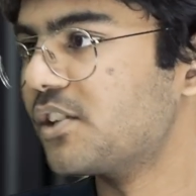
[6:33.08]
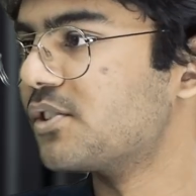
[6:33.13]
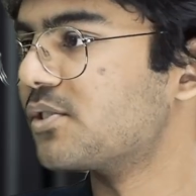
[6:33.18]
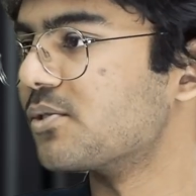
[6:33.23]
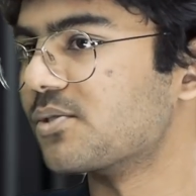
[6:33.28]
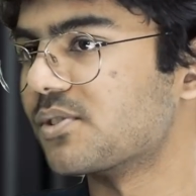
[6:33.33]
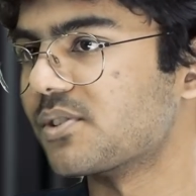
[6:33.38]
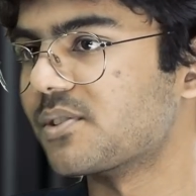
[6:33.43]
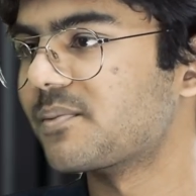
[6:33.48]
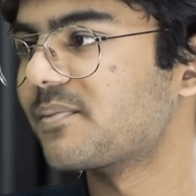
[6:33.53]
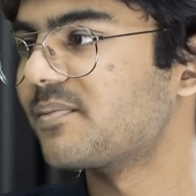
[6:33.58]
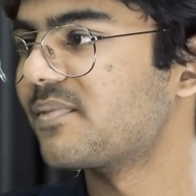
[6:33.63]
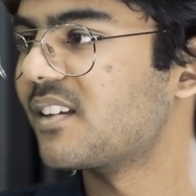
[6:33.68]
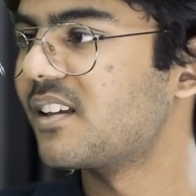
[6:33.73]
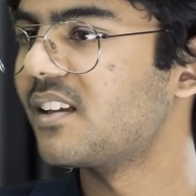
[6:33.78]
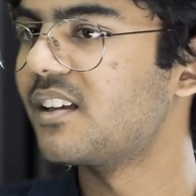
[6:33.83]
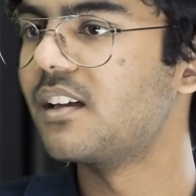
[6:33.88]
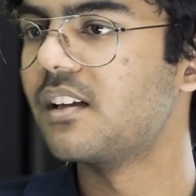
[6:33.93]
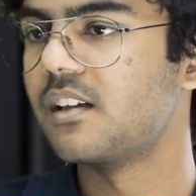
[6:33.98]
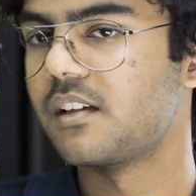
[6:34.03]
Very true, sir.
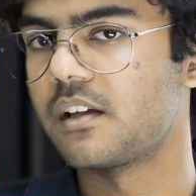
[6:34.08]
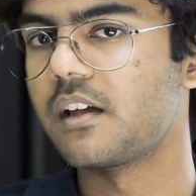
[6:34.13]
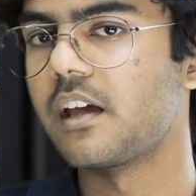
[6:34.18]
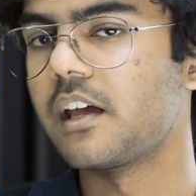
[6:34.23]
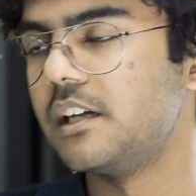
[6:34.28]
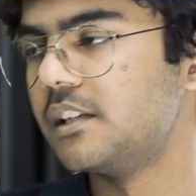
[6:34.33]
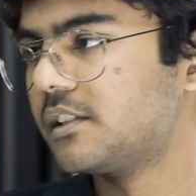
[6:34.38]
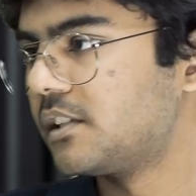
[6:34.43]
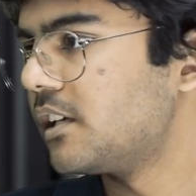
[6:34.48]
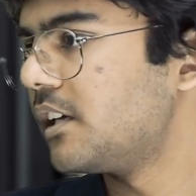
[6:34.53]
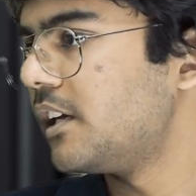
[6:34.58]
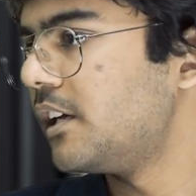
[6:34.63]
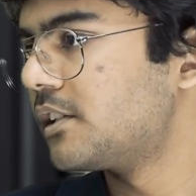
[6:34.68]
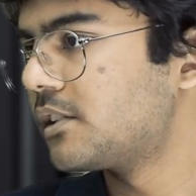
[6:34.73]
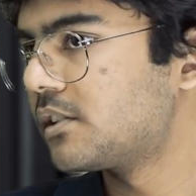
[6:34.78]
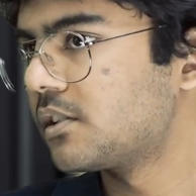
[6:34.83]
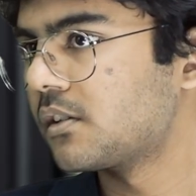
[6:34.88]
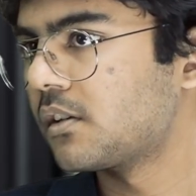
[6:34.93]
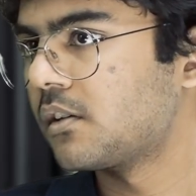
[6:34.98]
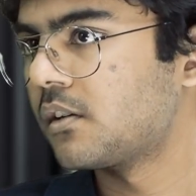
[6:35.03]
Each
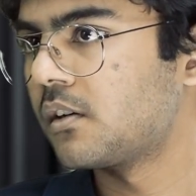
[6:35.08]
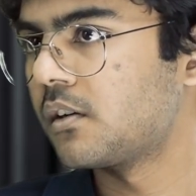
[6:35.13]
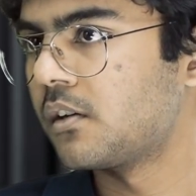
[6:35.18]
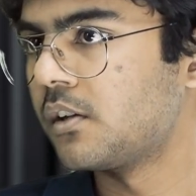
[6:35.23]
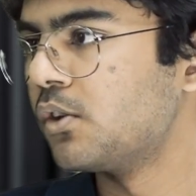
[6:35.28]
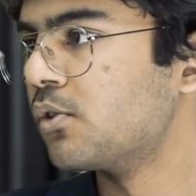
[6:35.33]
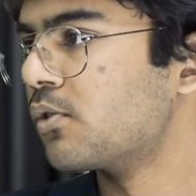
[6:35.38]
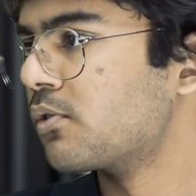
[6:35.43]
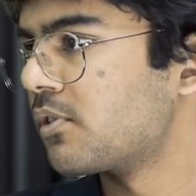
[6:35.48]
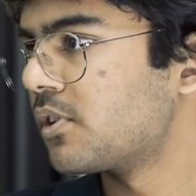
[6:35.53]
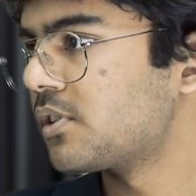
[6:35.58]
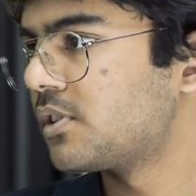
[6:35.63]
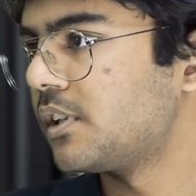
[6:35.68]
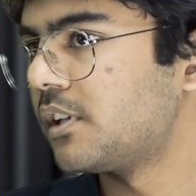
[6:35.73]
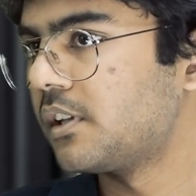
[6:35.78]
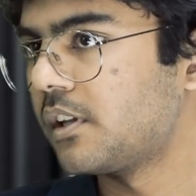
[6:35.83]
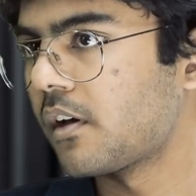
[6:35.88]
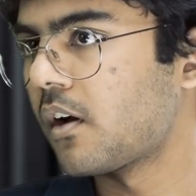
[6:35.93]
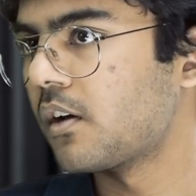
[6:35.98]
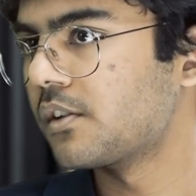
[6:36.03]
each uh,
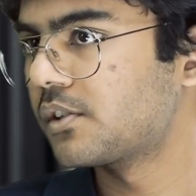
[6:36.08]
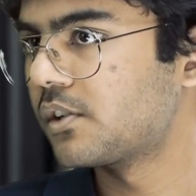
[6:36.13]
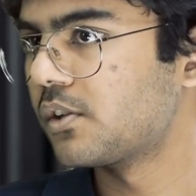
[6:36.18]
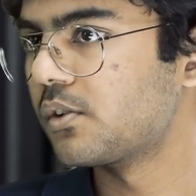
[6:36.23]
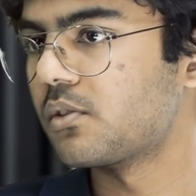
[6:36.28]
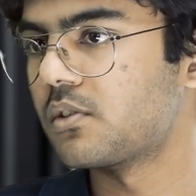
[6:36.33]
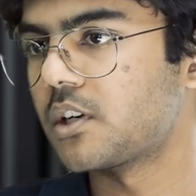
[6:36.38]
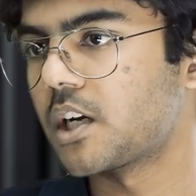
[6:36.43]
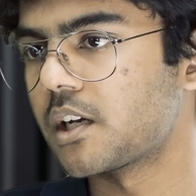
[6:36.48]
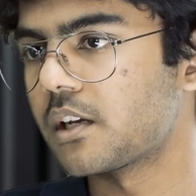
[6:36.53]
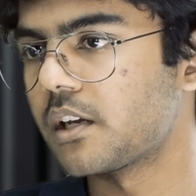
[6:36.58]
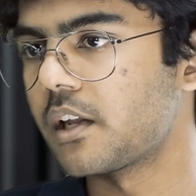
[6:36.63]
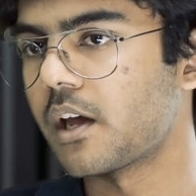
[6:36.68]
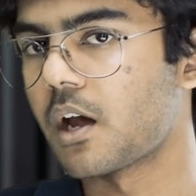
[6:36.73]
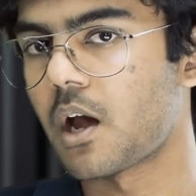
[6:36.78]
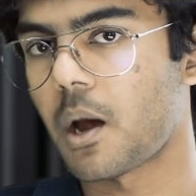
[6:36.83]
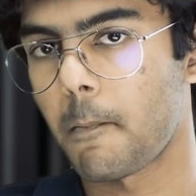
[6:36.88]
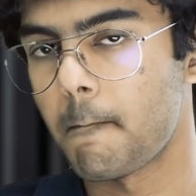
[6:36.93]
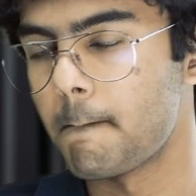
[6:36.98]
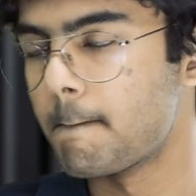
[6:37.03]
university they ask you write
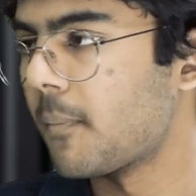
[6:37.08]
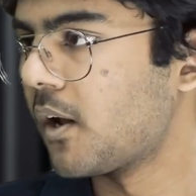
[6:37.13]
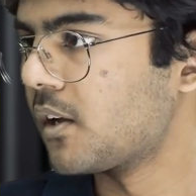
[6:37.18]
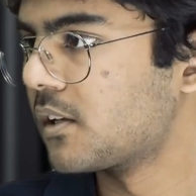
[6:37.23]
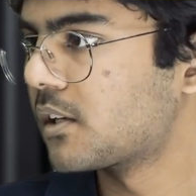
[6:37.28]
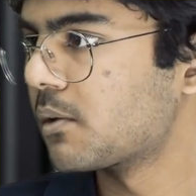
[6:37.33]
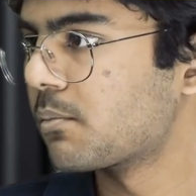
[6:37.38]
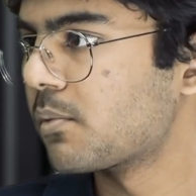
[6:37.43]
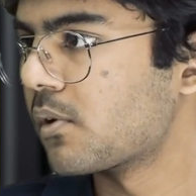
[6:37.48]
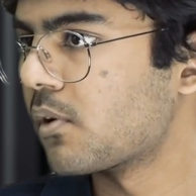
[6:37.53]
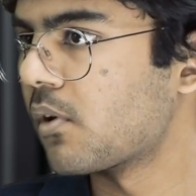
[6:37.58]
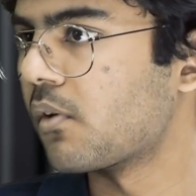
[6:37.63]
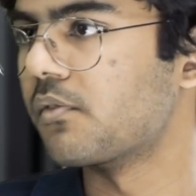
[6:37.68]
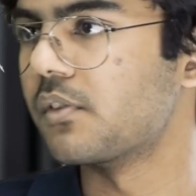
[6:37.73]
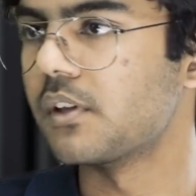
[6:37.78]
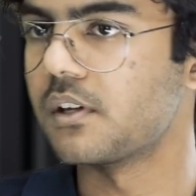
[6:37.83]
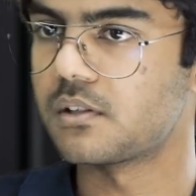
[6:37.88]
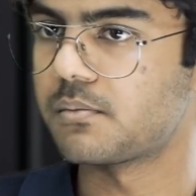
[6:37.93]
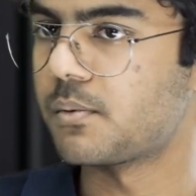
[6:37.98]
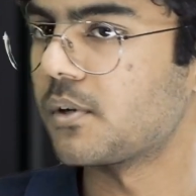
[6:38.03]
like multiple
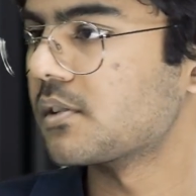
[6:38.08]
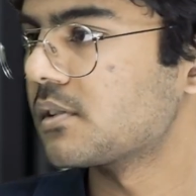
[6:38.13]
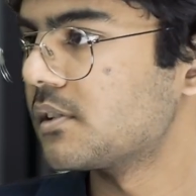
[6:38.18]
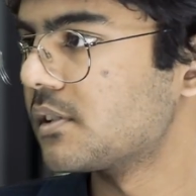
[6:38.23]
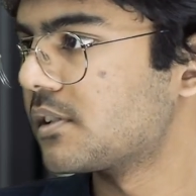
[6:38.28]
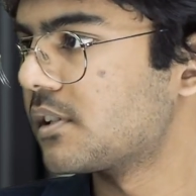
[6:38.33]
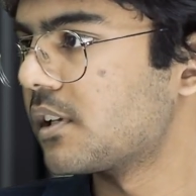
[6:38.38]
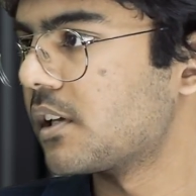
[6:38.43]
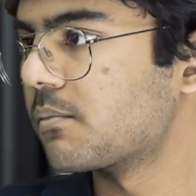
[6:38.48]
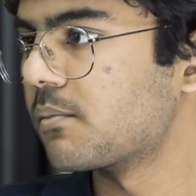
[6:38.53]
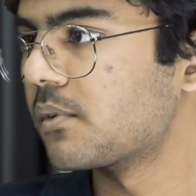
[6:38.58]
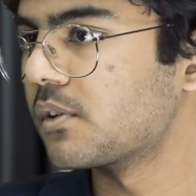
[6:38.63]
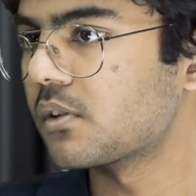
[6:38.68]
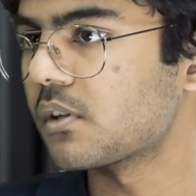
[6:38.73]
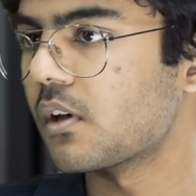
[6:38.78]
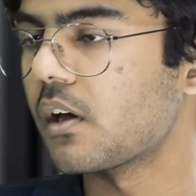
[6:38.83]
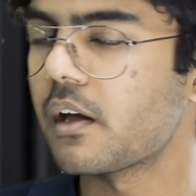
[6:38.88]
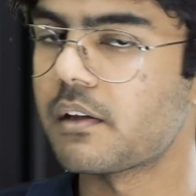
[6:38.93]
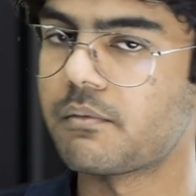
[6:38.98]
of these personal statements.